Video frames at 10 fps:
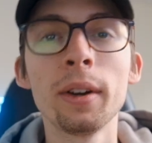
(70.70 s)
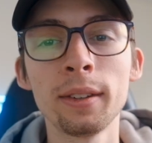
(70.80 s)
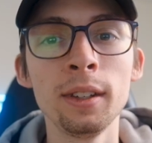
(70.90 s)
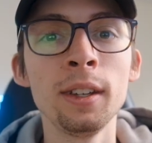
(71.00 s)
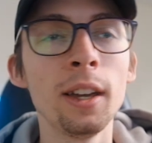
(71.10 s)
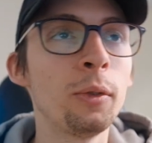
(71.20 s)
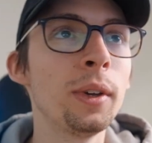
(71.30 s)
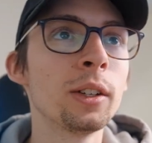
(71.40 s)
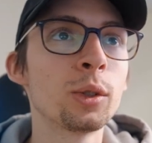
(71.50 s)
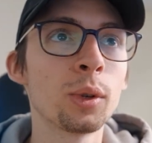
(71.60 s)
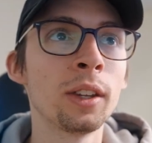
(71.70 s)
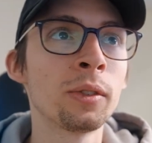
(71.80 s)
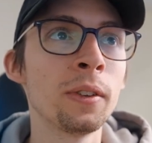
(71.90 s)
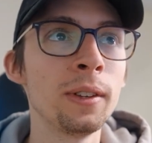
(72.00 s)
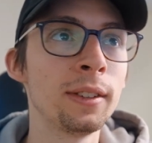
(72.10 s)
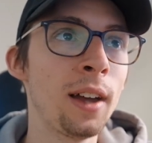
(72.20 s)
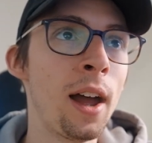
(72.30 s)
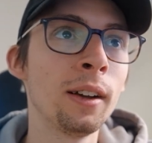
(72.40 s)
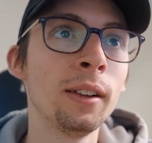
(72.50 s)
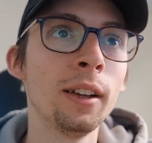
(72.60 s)
want to see if we can transfer the
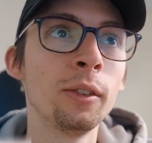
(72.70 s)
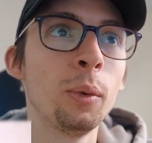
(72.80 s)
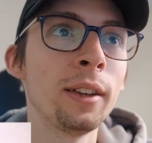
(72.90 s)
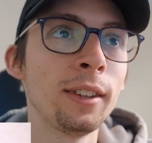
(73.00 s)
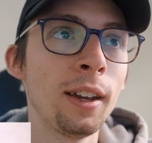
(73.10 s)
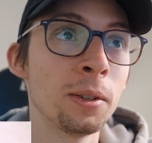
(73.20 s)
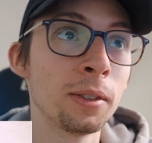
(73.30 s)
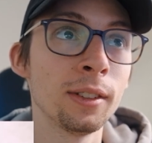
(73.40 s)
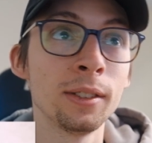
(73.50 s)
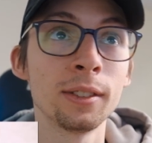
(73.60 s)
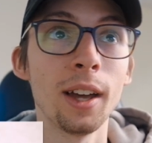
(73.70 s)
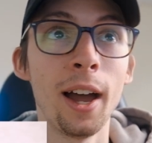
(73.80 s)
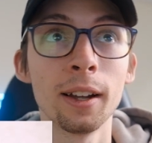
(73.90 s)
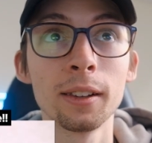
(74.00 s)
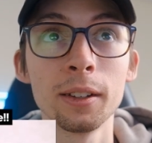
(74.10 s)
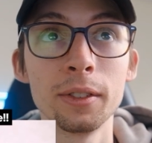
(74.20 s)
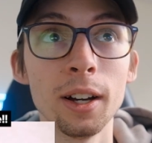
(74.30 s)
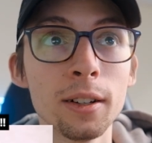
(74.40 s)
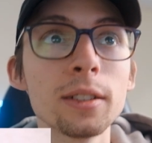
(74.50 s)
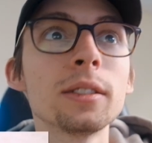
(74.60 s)
style of Wes Anderson's Isle of
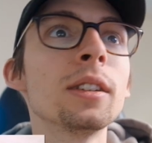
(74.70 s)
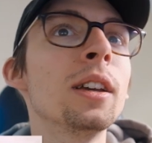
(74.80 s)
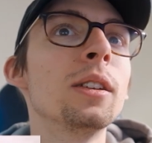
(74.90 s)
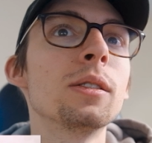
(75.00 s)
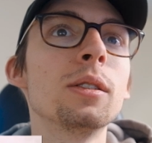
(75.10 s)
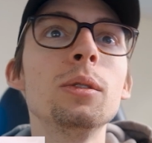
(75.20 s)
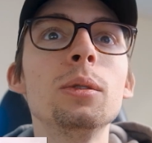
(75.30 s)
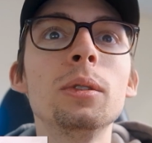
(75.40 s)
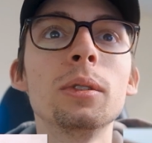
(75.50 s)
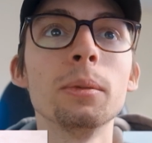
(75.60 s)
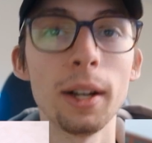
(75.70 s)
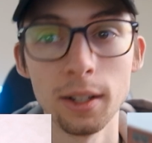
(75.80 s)
Dogs to my